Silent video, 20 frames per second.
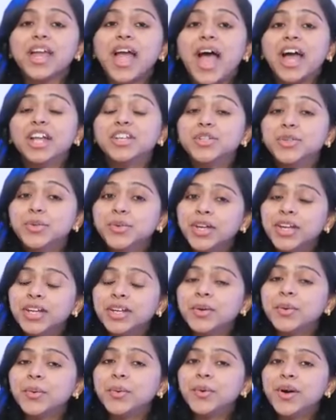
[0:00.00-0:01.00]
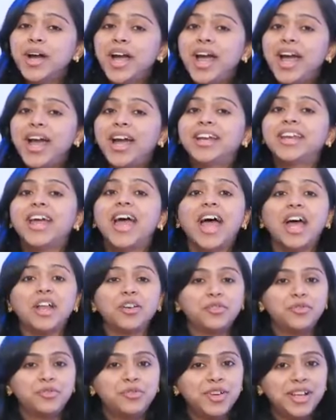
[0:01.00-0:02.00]
And you can go ahead
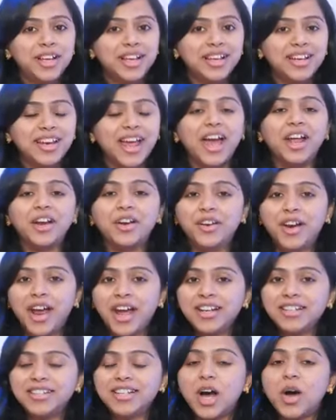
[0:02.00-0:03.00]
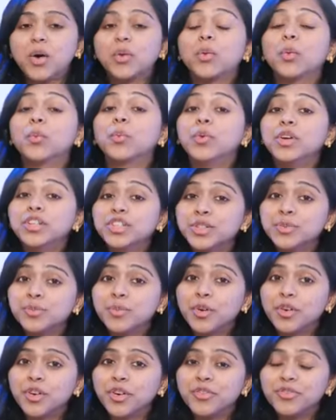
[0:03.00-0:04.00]
and fill in and write down which
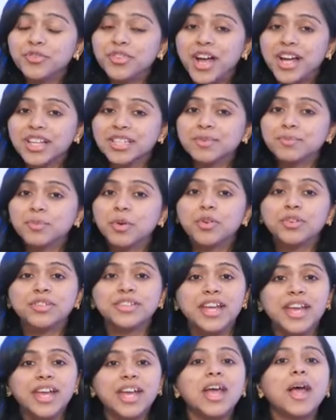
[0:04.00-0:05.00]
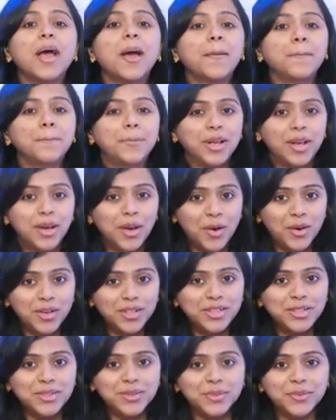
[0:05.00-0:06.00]
mode of transport they
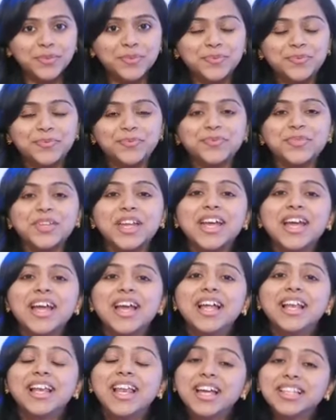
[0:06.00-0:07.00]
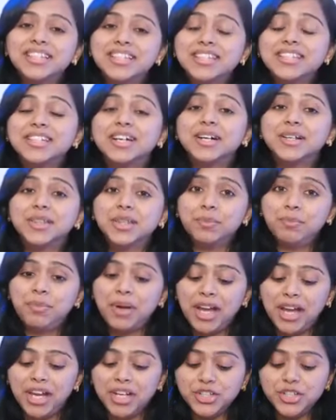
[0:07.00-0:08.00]
belong to. Let's turn the
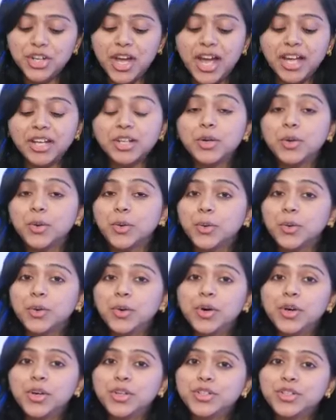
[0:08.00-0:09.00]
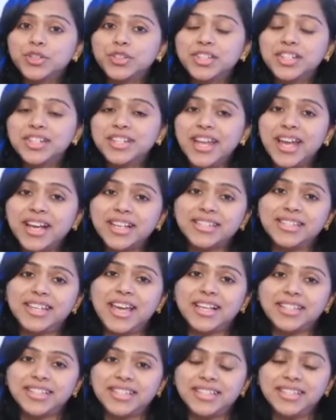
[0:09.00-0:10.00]
page and go to the next
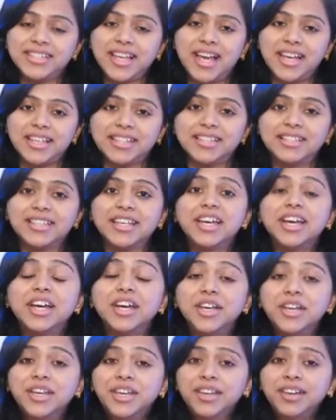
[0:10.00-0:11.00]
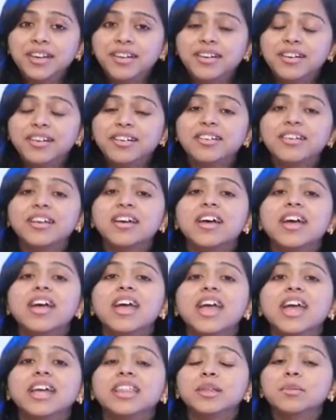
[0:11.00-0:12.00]
exercise. Here,
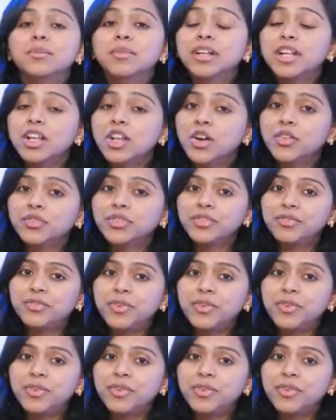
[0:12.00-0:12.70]
in the middle of the